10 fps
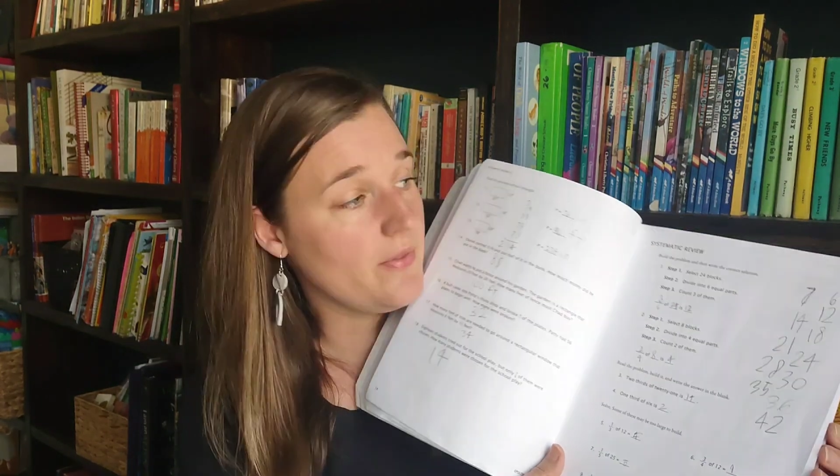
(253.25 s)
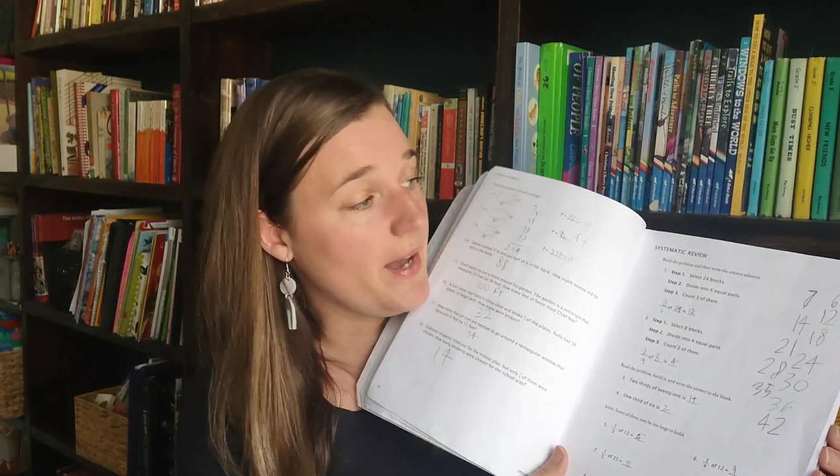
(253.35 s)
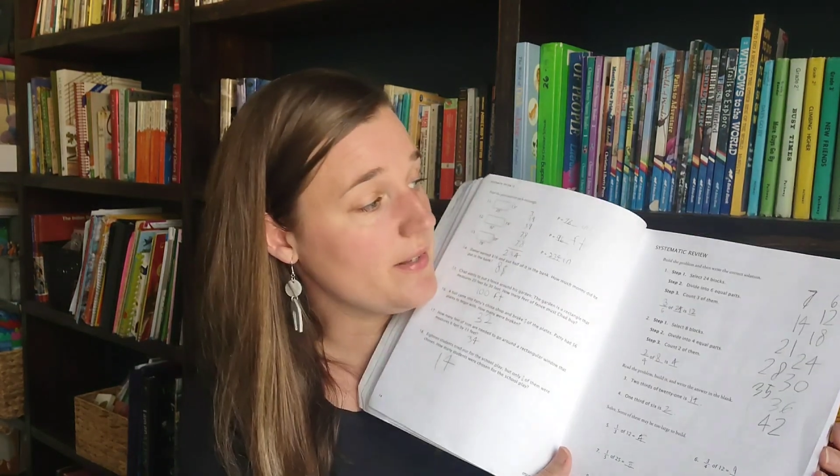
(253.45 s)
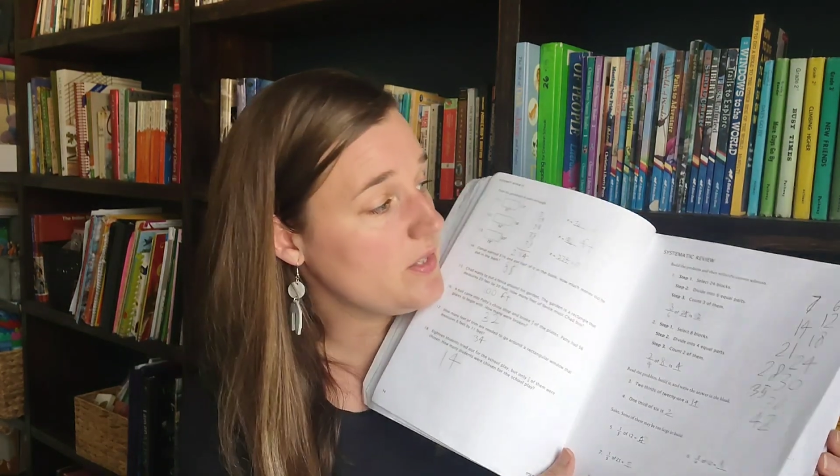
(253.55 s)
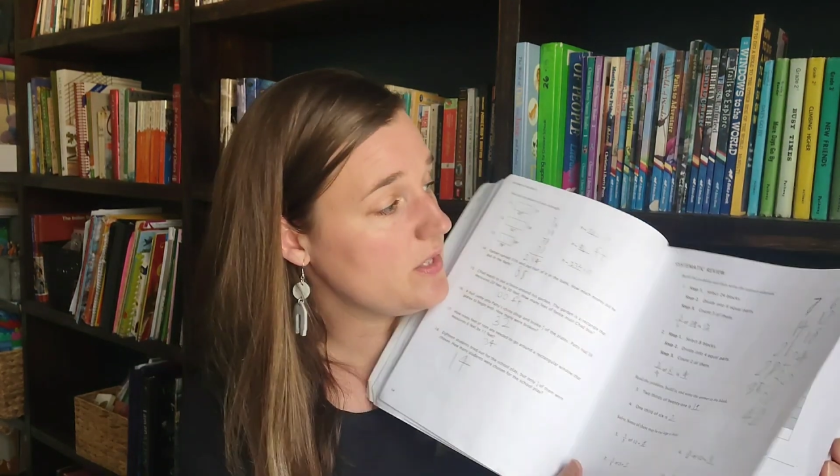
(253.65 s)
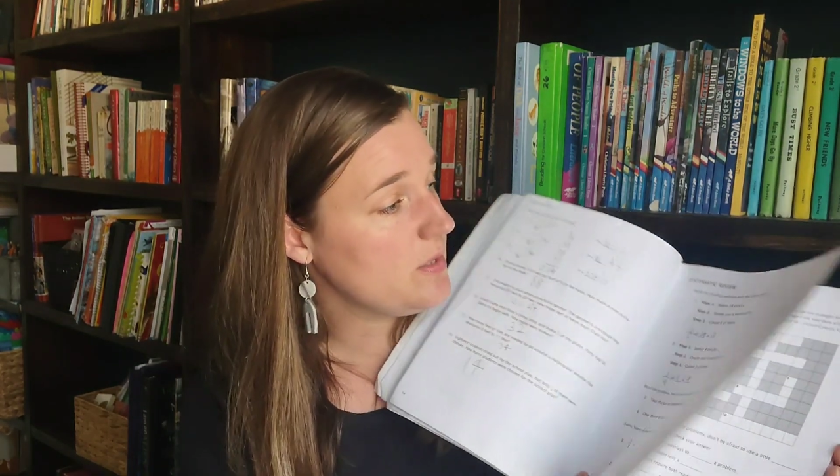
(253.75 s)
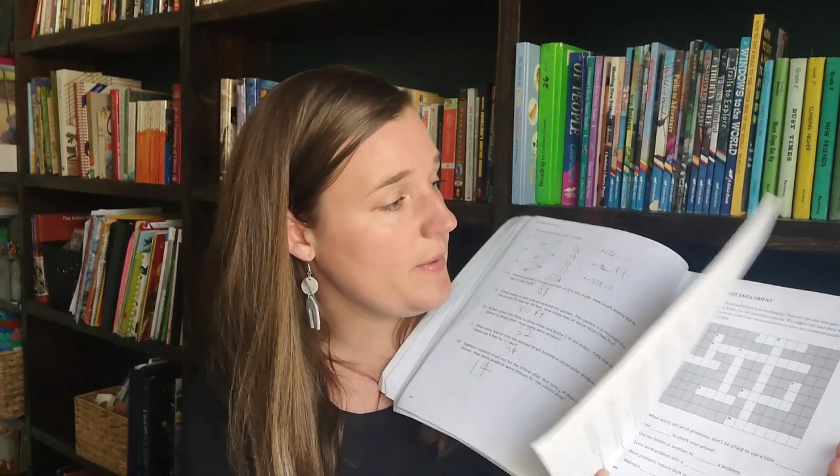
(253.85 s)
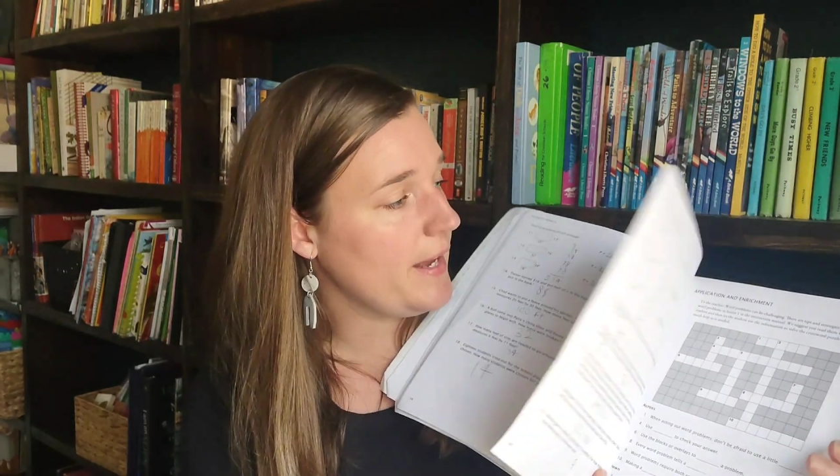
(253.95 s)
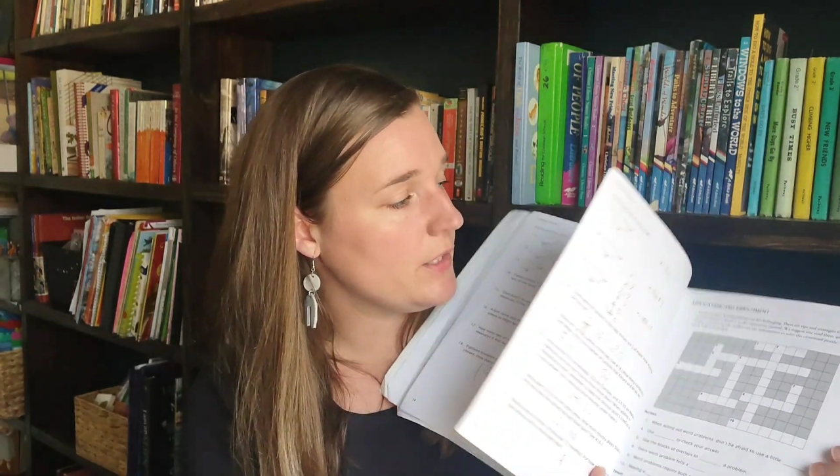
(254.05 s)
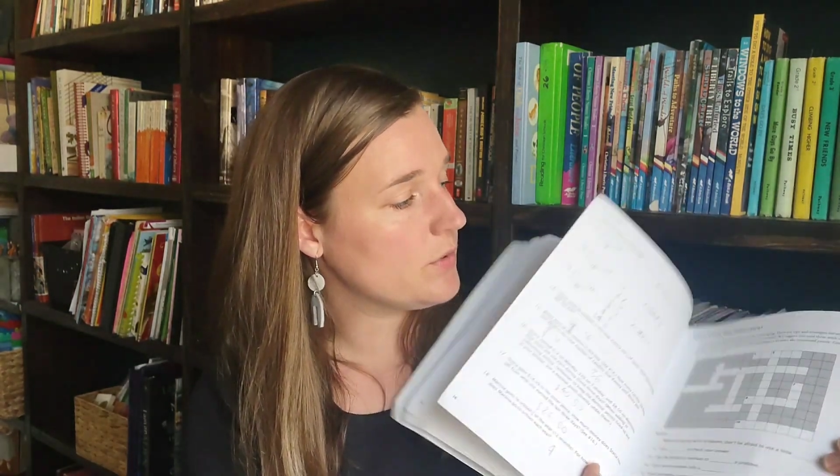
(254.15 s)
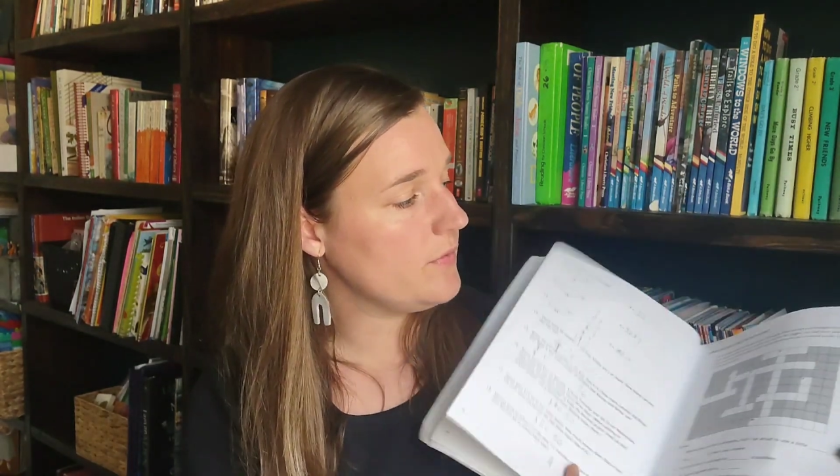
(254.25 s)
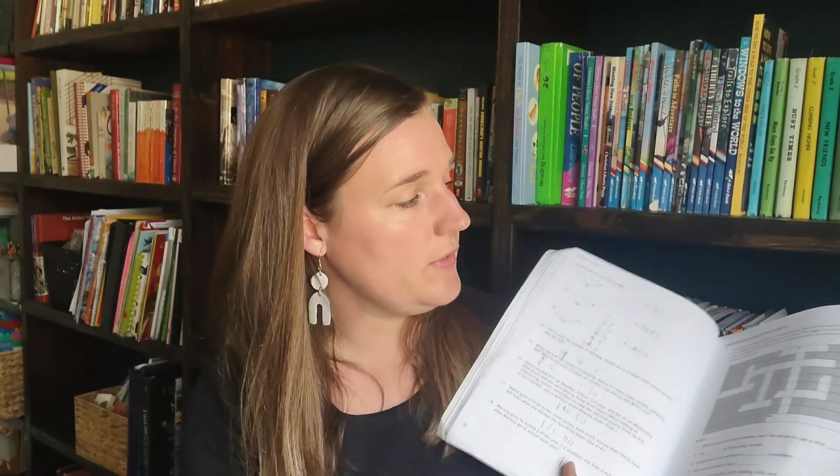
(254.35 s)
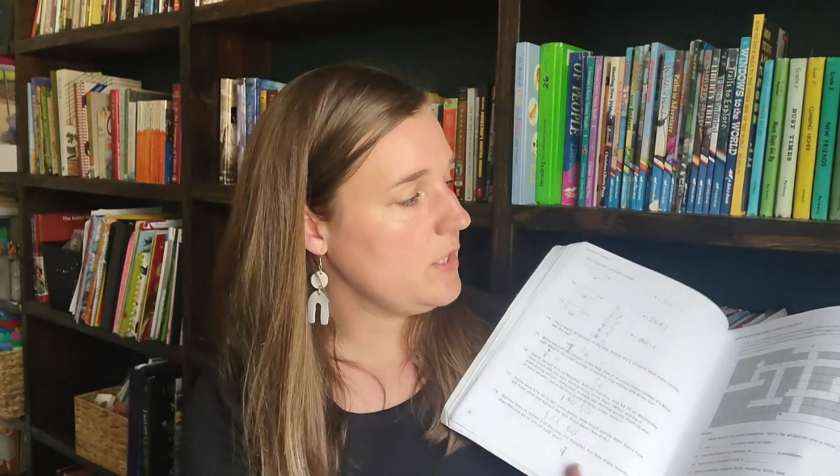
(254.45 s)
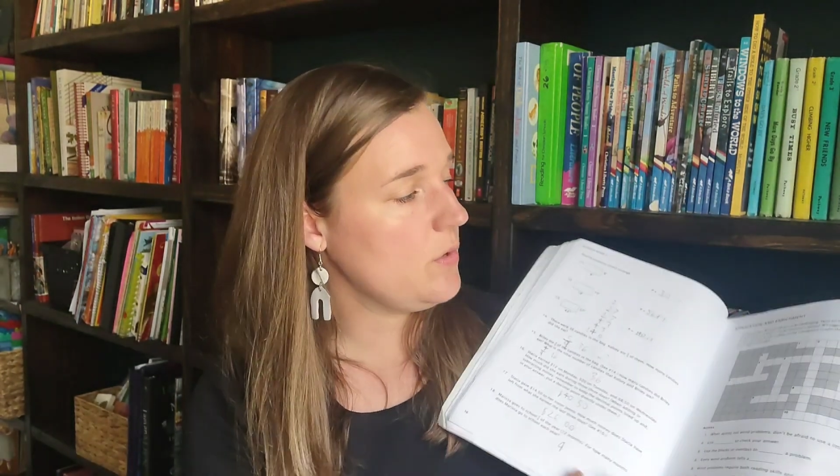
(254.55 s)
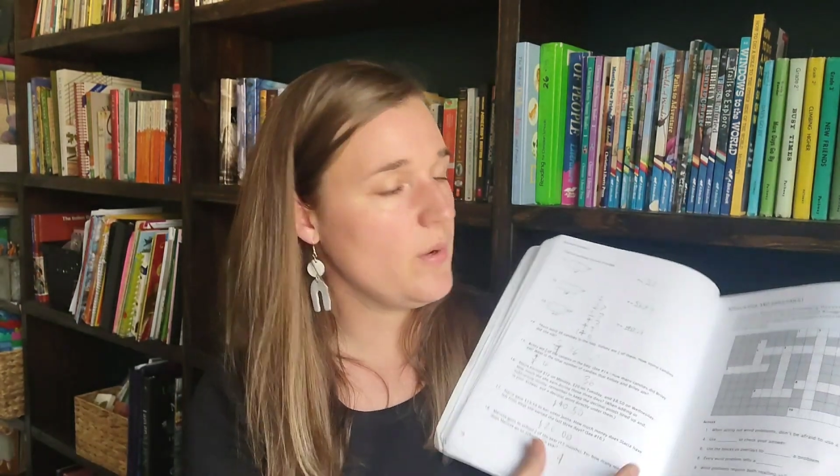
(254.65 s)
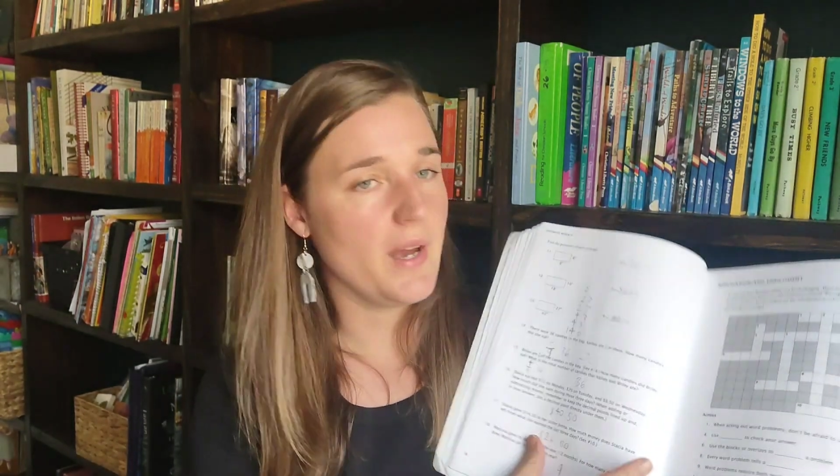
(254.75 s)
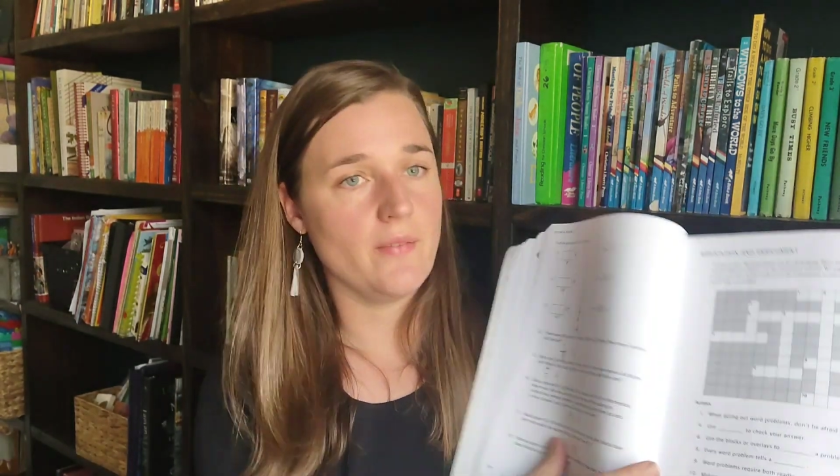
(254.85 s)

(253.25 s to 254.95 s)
that systematic review.